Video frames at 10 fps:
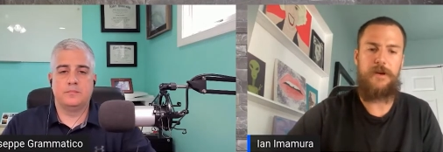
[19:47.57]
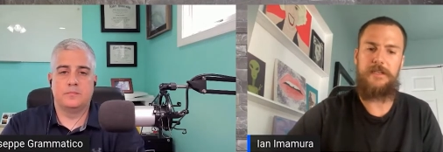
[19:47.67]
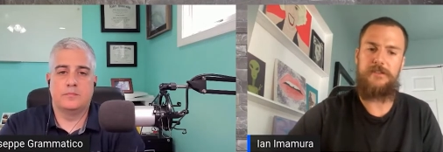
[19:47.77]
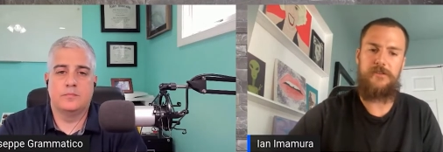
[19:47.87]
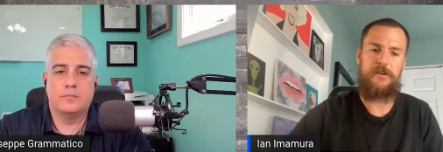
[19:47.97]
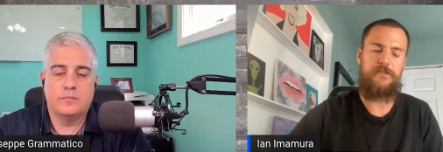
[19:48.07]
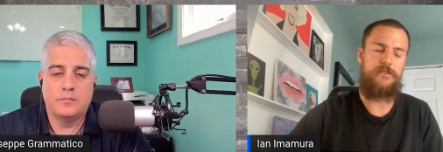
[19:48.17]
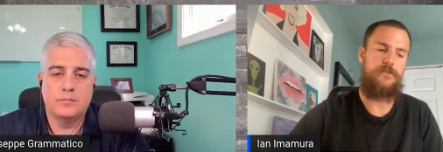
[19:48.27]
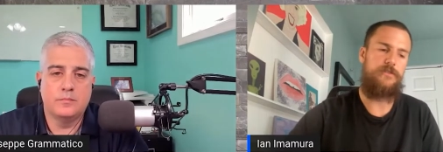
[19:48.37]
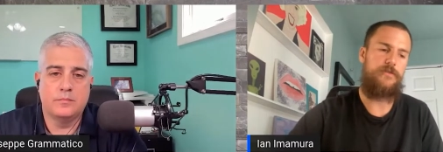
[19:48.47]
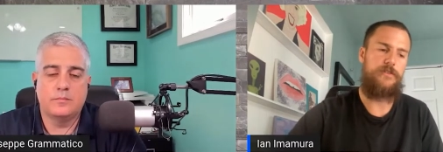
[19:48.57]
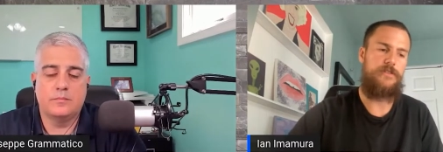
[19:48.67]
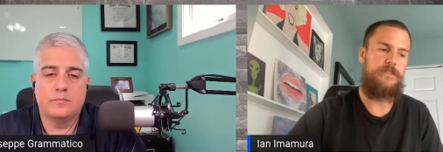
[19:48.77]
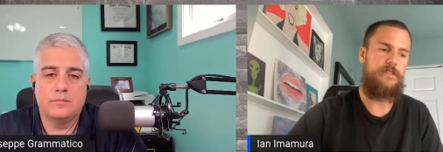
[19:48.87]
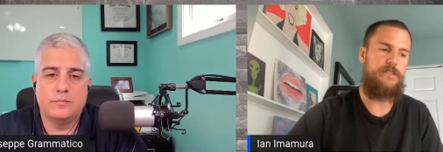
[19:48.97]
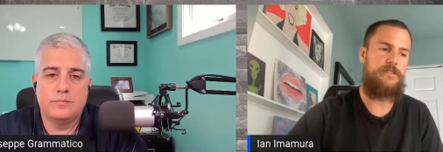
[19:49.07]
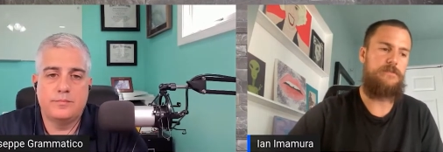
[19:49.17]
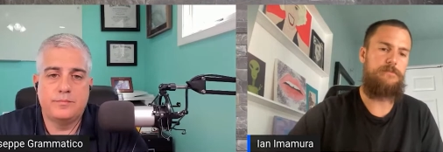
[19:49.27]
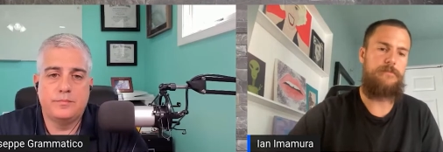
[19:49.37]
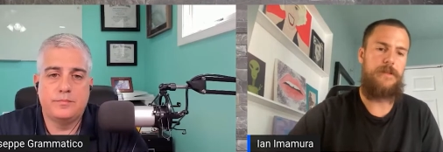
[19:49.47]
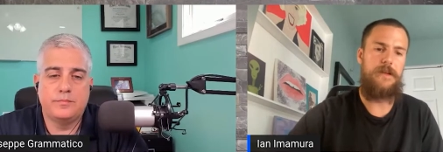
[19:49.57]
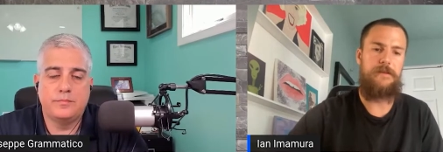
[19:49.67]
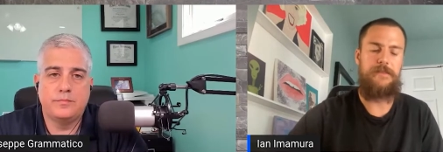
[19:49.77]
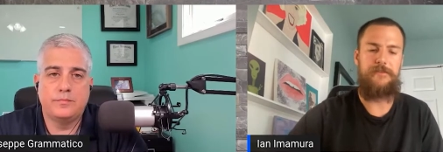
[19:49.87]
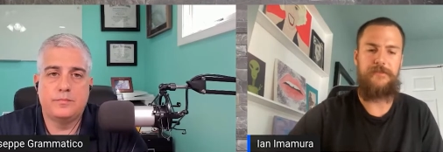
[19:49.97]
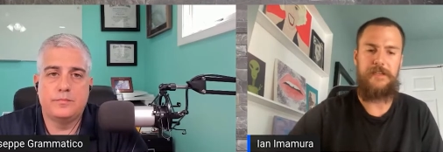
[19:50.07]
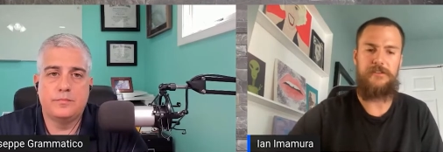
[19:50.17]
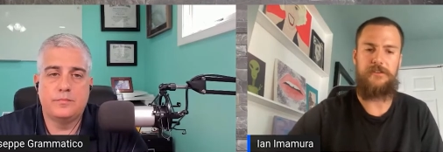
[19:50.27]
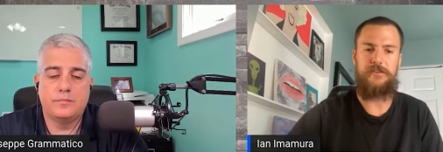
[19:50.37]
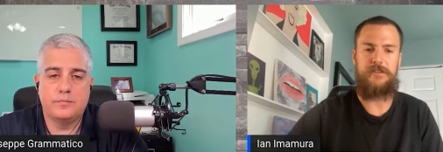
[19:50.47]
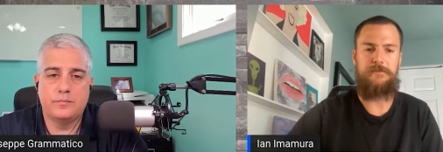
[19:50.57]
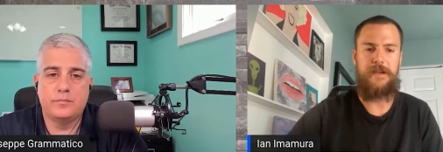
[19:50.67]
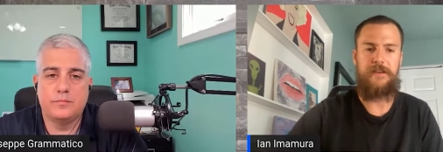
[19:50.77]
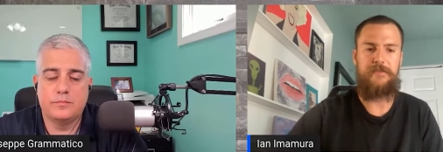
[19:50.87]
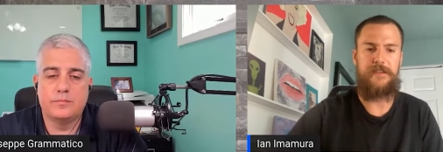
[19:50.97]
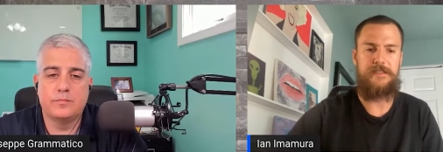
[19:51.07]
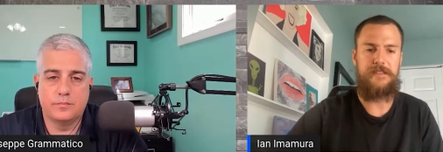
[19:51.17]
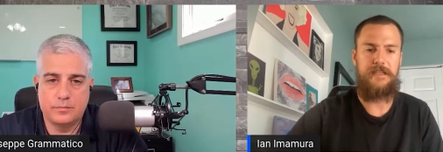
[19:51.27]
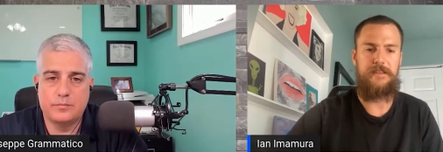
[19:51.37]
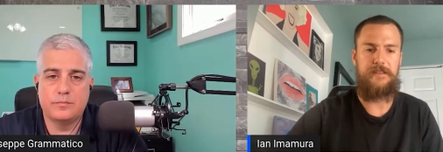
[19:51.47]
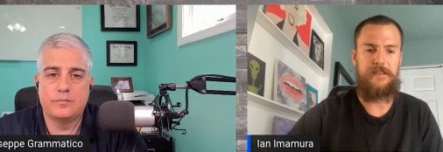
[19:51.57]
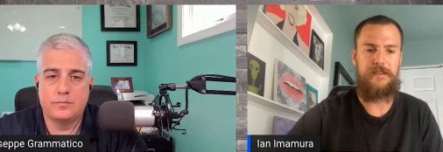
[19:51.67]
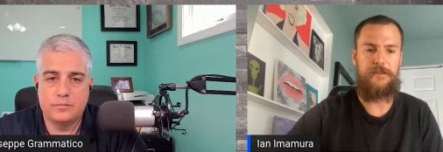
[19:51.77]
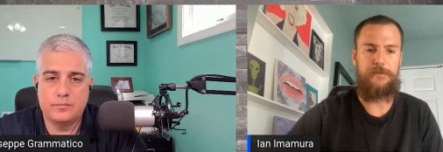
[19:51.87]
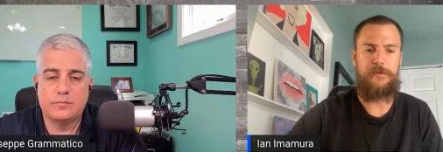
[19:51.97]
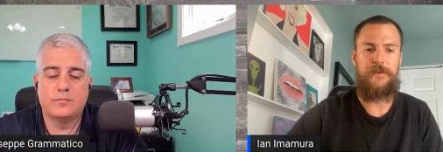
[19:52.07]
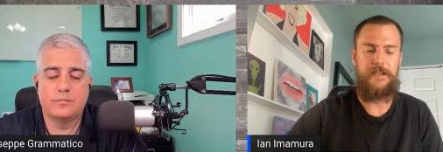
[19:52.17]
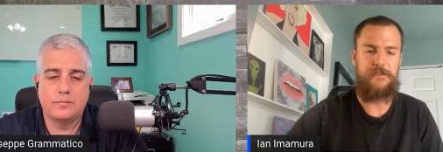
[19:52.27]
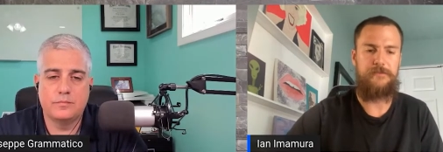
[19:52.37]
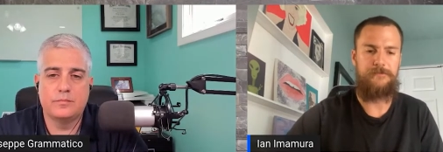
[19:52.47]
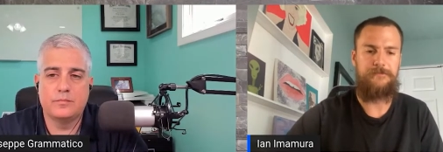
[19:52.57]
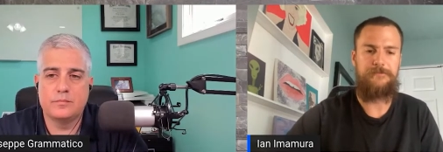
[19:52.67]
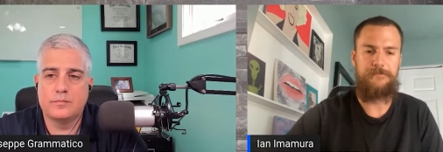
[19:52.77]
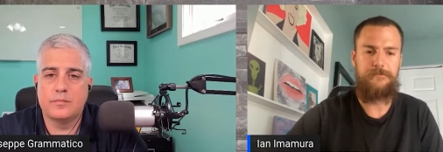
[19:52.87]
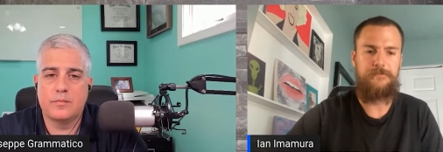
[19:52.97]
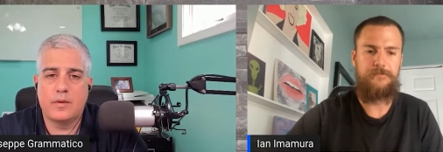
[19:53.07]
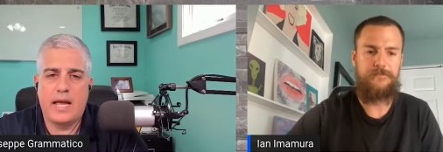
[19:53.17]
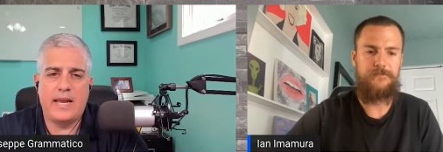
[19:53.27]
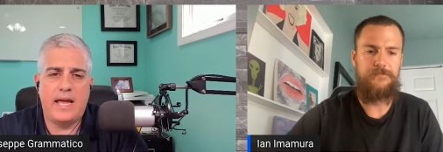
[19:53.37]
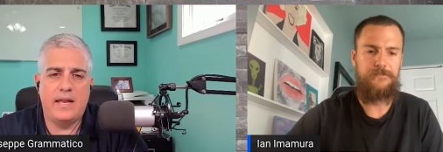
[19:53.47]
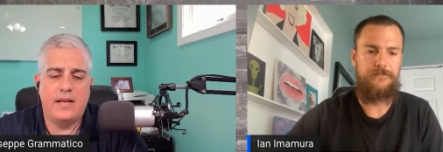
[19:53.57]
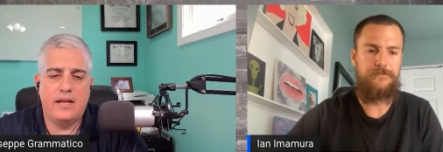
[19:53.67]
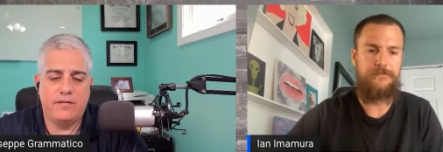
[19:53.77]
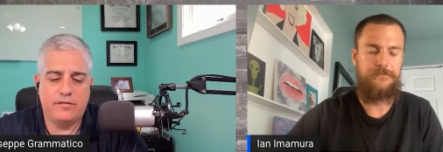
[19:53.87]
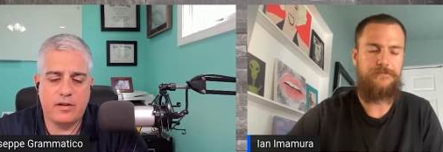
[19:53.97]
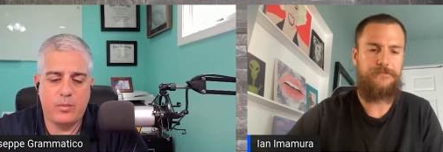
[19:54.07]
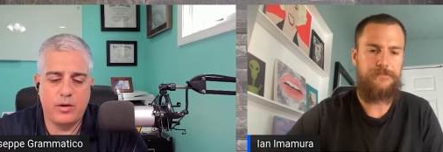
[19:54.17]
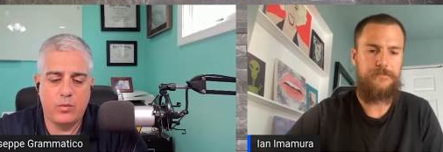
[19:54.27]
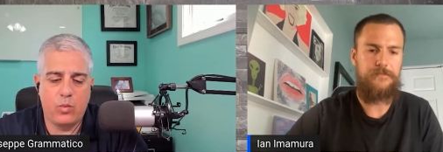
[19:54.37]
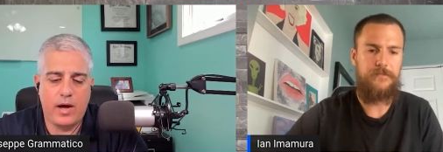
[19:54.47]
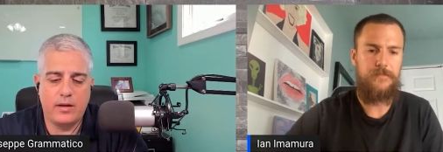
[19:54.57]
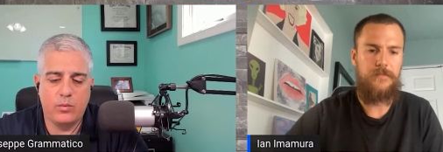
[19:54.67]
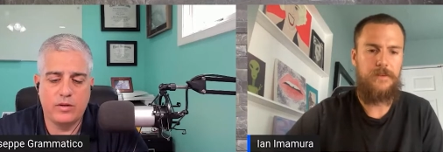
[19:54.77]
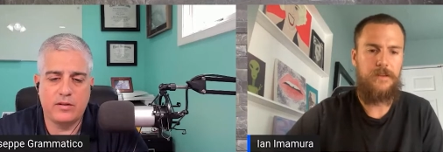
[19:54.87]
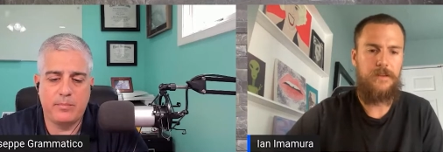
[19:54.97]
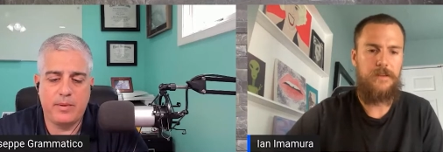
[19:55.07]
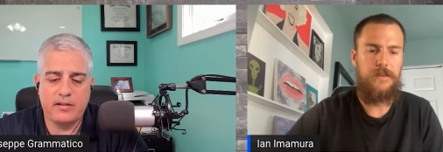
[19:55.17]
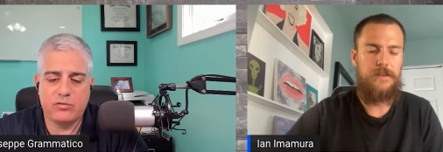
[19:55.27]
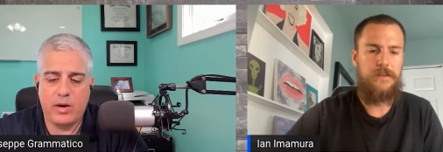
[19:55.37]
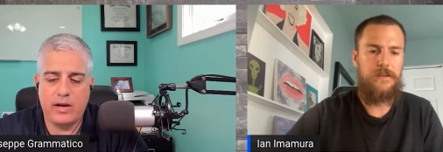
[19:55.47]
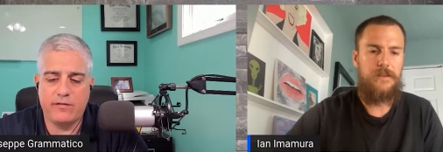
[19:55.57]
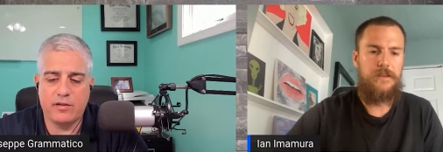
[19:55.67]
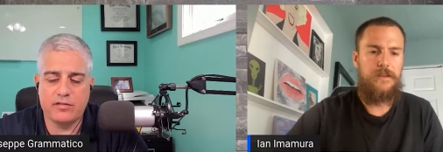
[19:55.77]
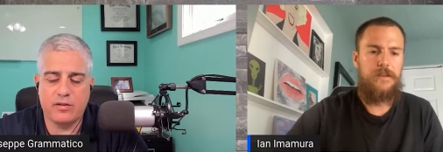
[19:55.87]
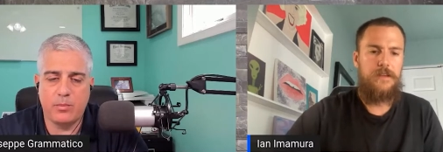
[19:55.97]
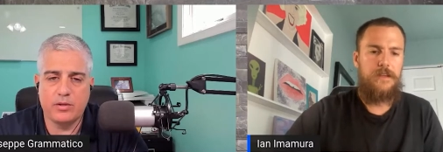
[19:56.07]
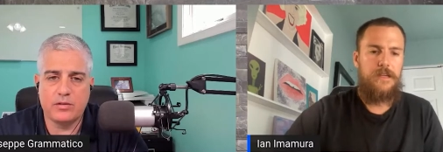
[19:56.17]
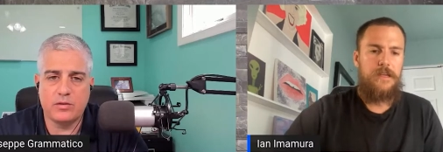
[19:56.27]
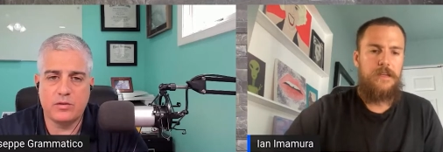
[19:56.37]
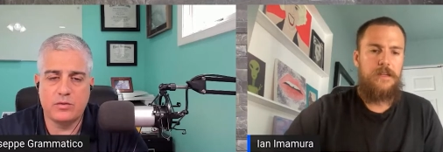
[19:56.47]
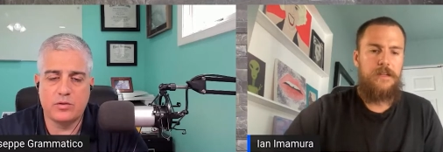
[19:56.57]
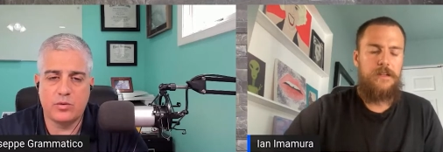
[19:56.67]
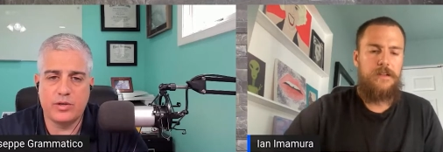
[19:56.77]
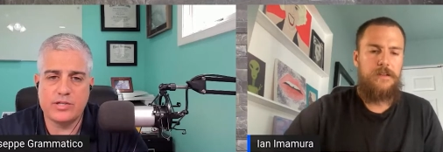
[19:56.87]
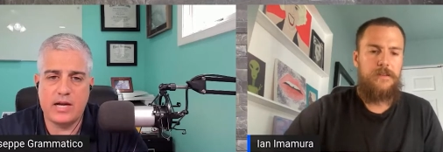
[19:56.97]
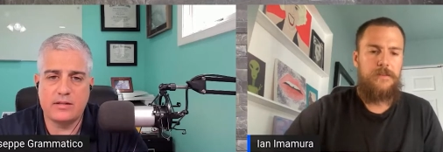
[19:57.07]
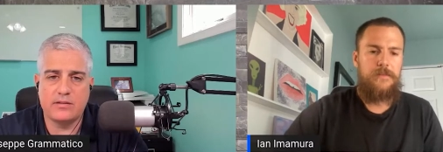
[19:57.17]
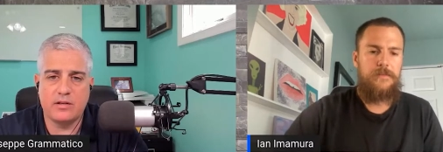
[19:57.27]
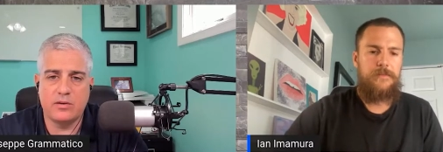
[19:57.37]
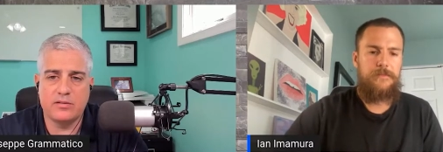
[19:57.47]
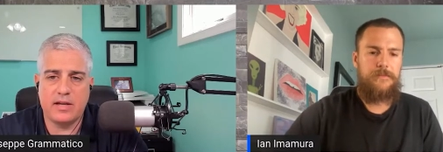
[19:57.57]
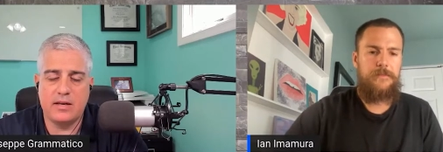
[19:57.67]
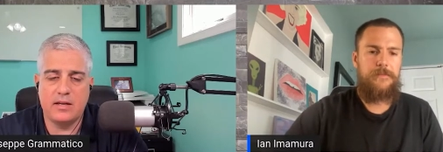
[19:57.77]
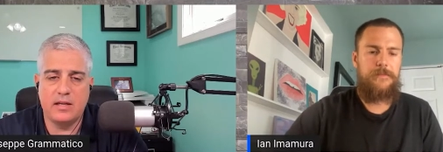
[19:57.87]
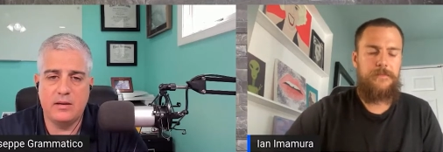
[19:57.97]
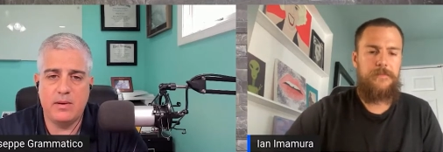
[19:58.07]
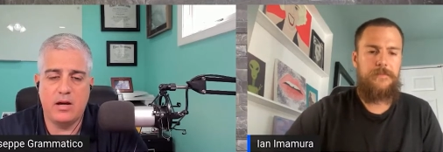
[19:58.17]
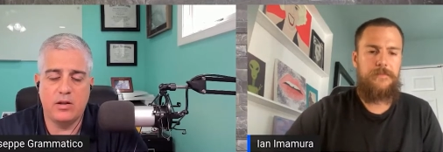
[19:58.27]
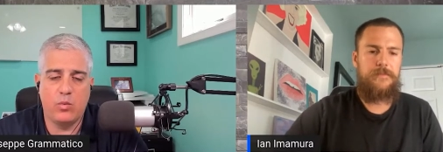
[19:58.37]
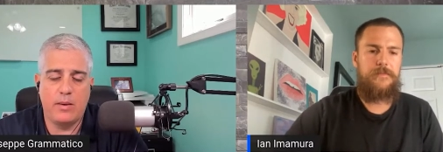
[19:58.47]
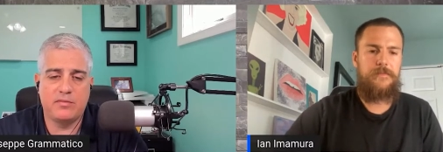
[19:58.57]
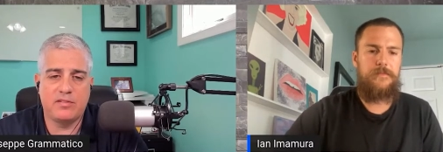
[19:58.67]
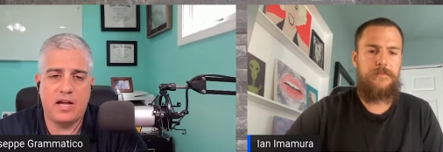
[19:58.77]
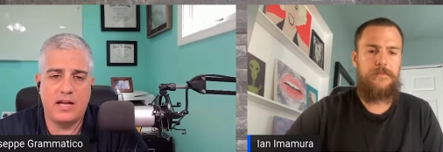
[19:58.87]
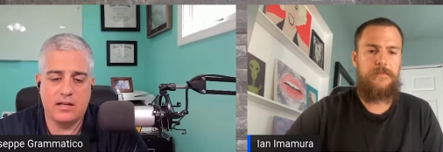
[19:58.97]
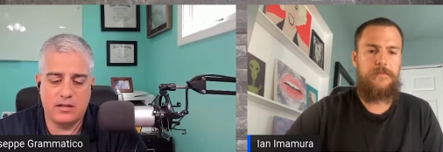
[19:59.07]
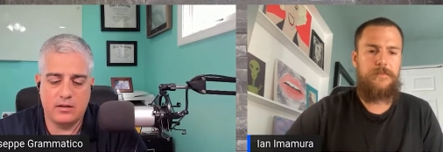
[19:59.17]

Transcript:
Speaker 1: price structures versus uh, the features and benefits that that they'll provide you.
Speaker 2: And and if someone wanted, what's the best way for someone to to reach out to you? Is that email, the website?